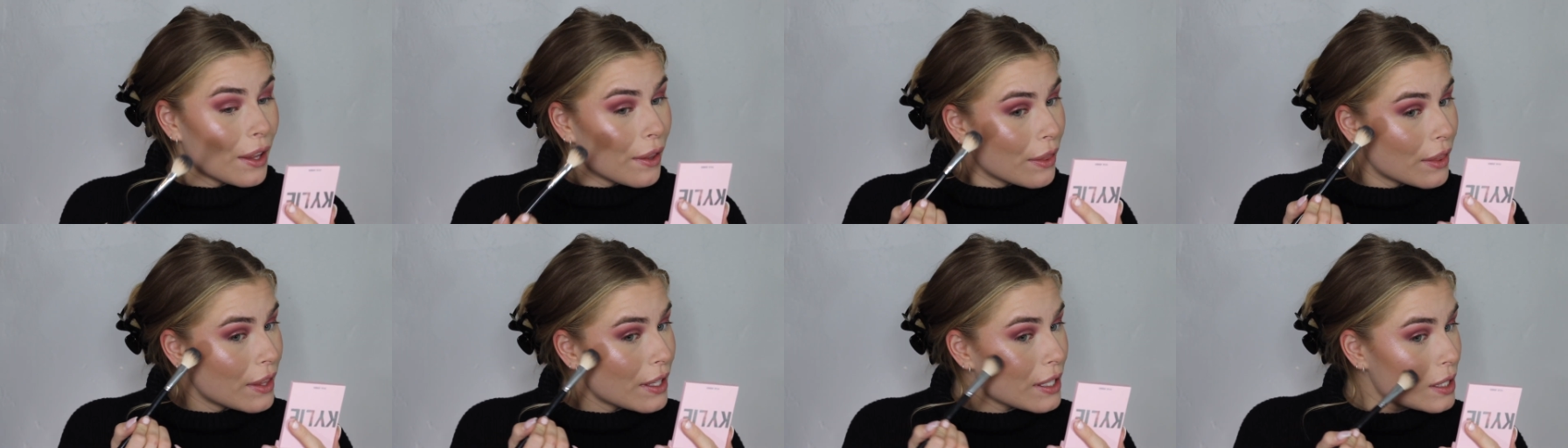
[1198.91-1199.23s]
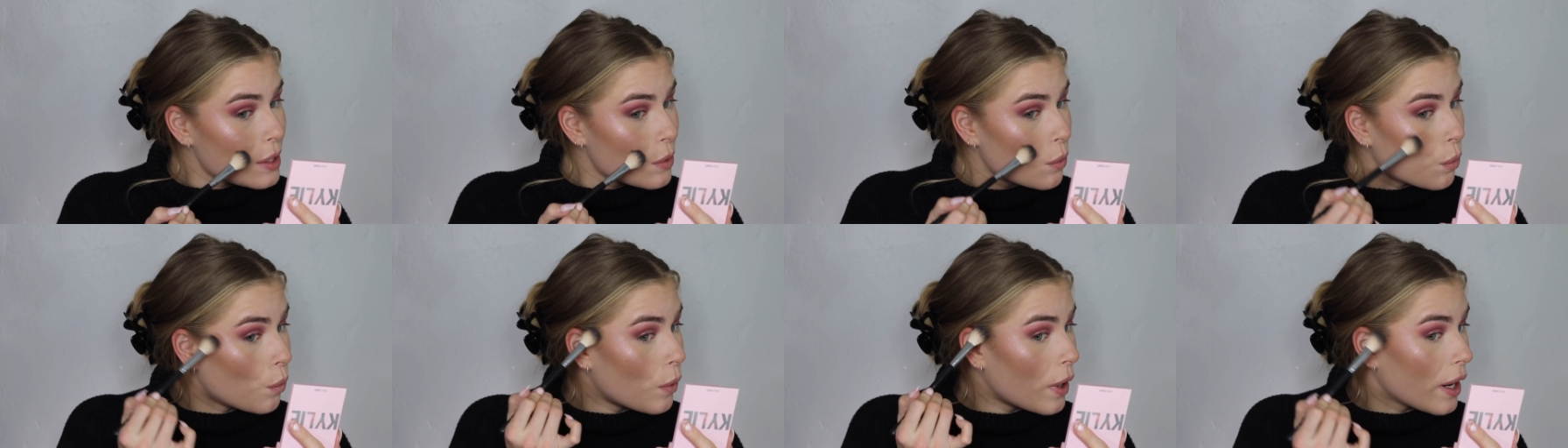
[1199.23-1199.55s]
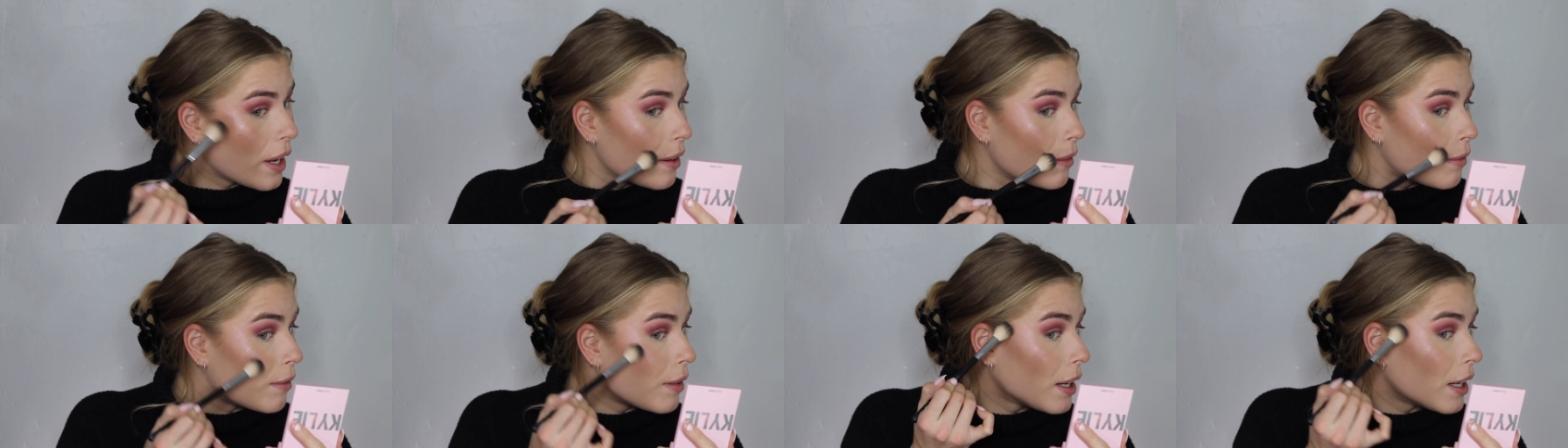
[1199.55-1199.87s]
This
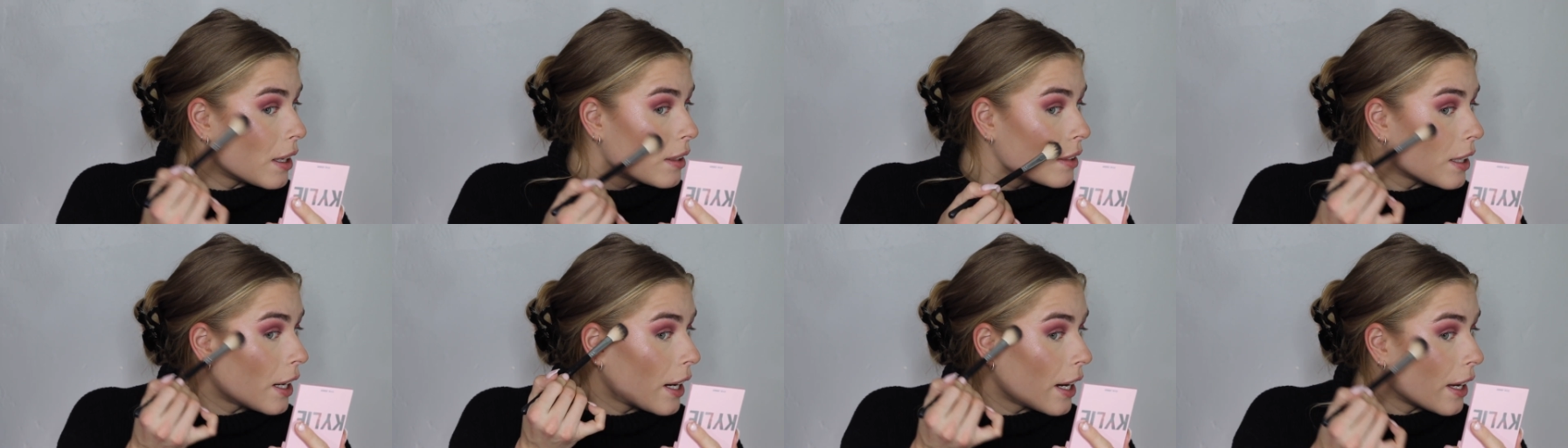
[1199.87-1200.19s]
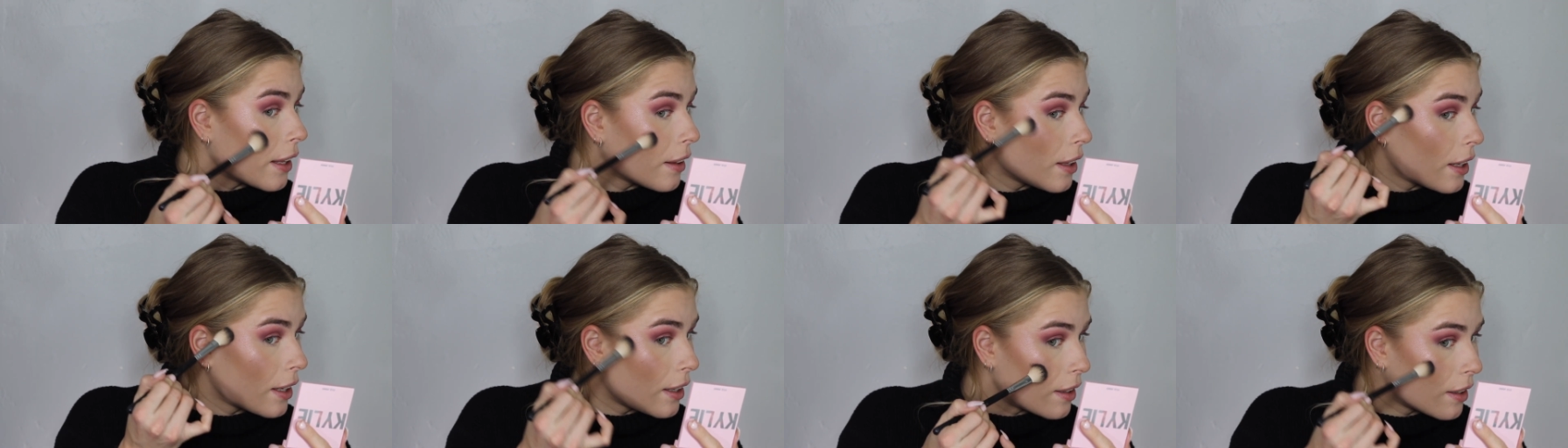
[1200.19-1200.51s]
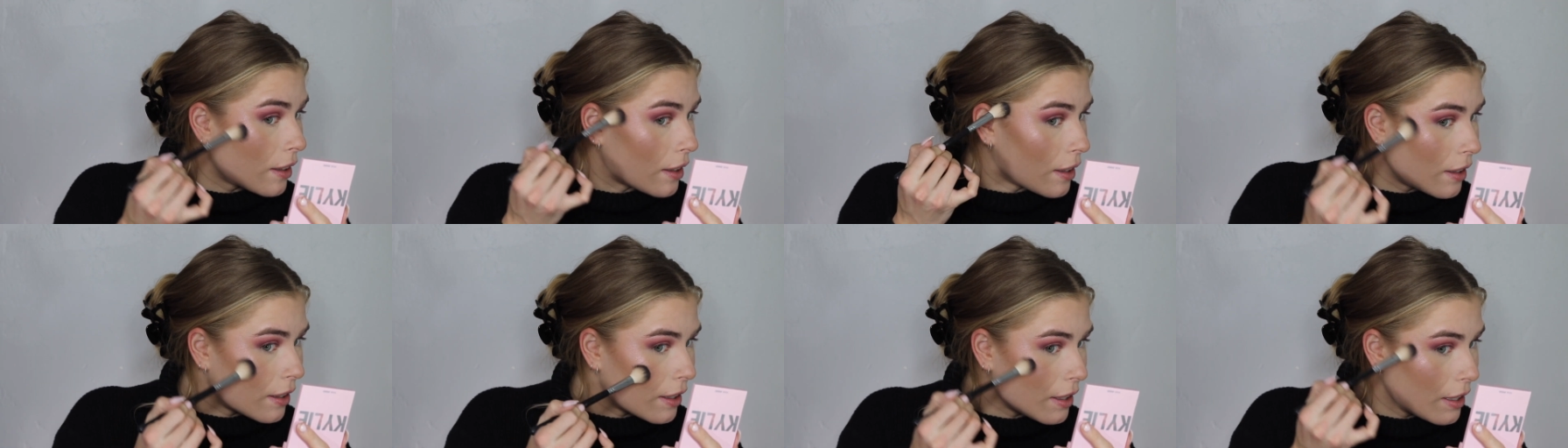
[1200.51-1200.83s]
WetNWild
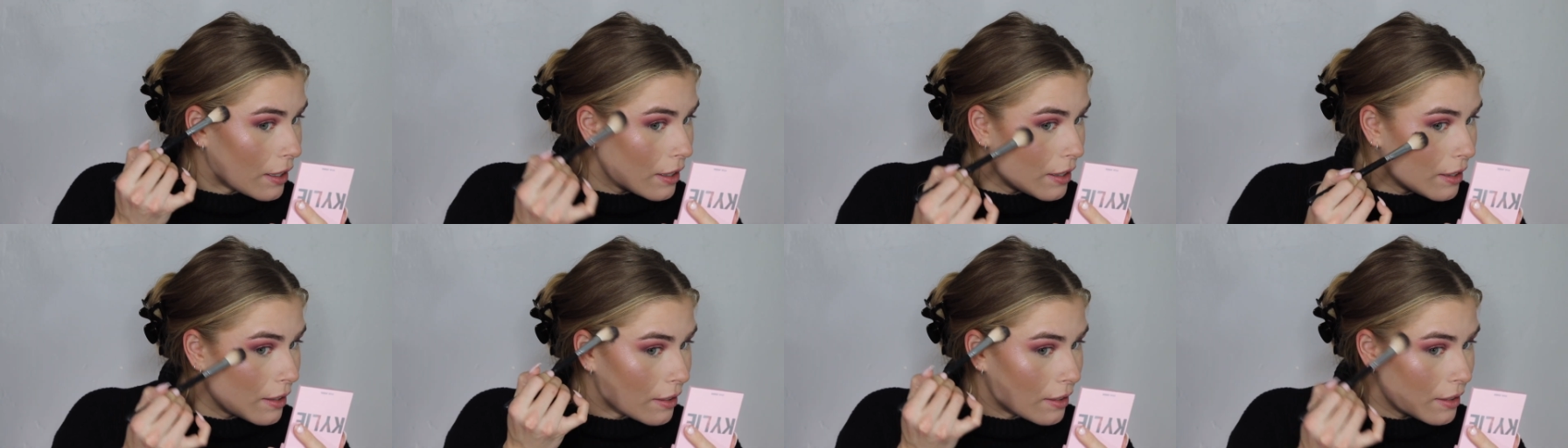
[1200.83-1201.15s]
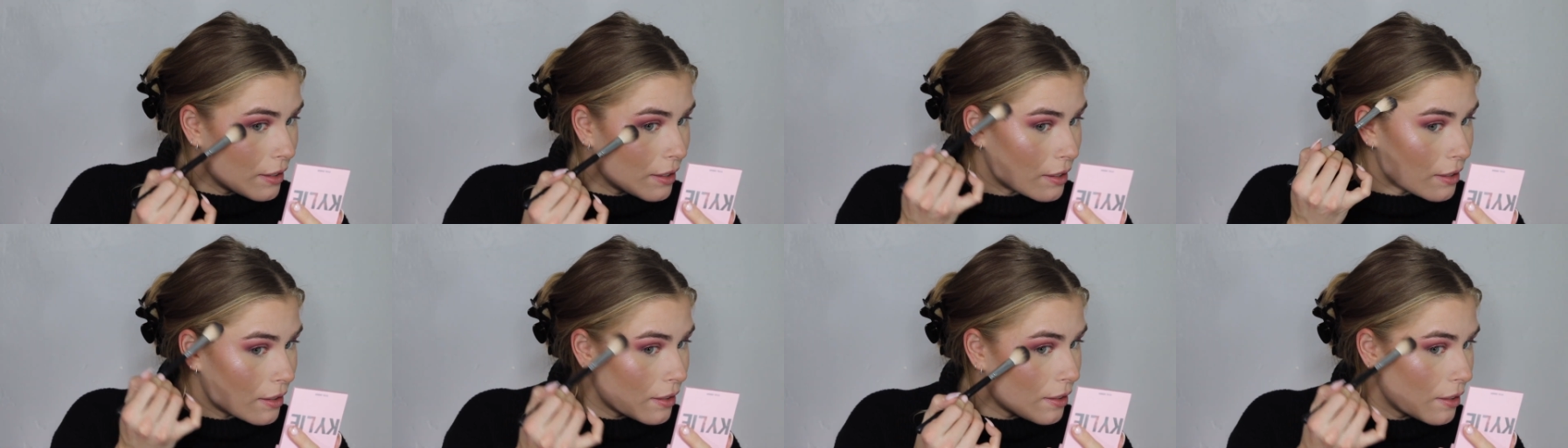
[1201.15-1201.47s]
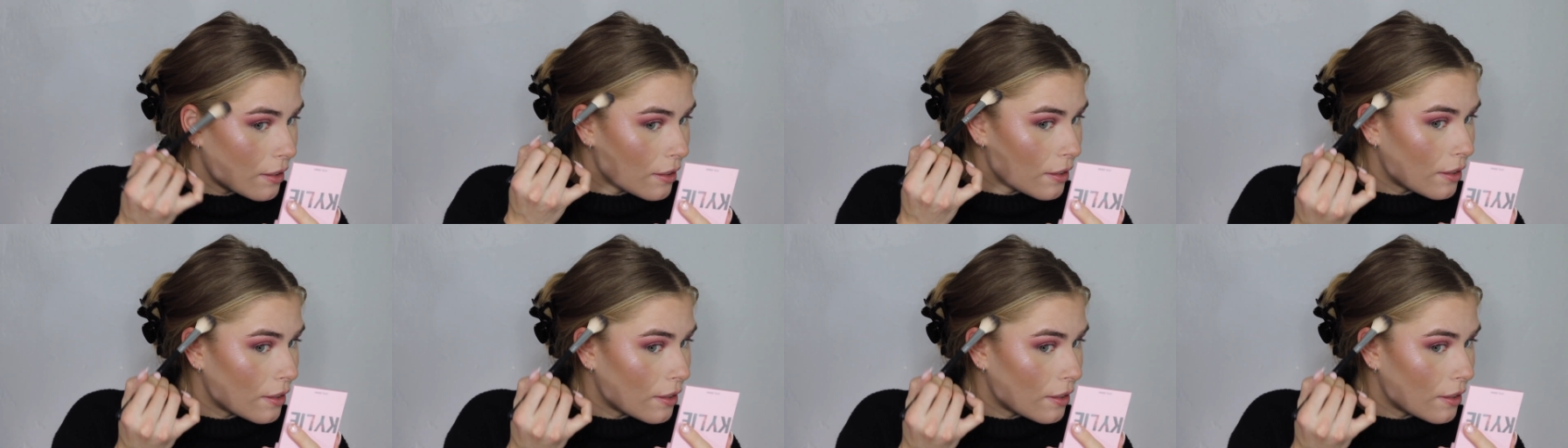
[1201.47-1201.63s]
highlighter is